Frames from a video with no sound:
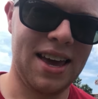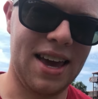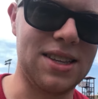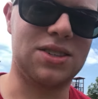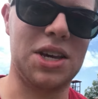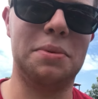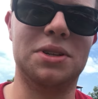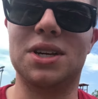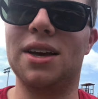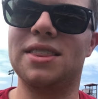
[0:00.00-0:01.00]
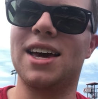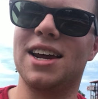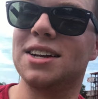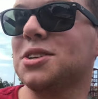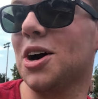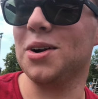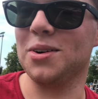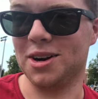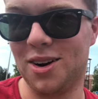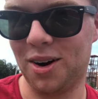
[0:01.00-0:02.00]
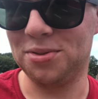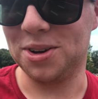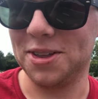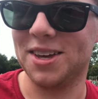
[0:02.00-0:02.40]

and Saban said that it is hotter on our field